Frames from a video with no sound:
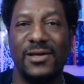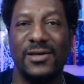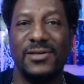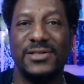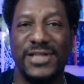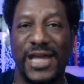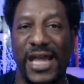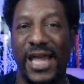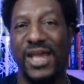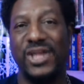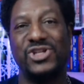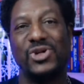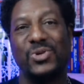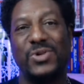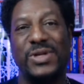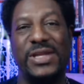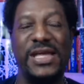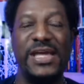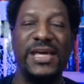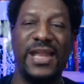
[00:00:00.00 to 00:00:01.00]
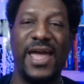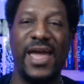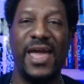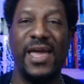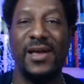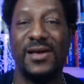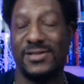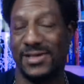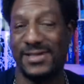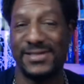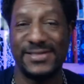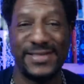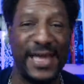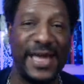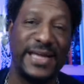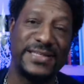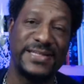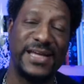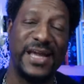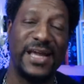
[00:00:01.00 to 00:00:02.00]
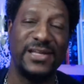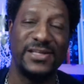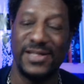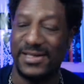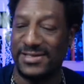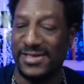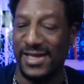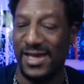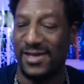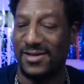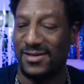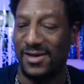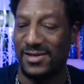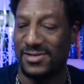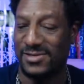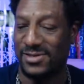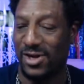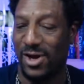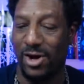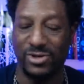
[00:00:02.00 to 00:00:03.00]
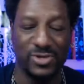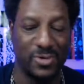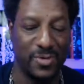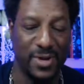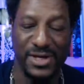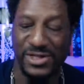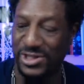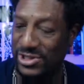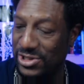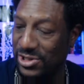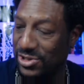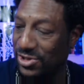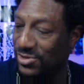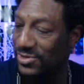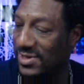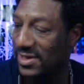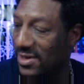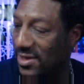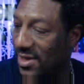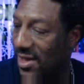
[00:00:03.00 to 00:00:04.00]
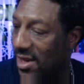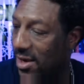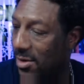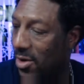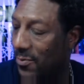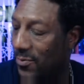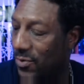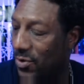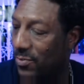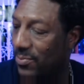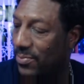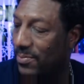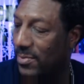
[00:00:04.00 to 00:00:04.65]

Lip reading: change your DNA, because they say it does an alteration to your DNA to help you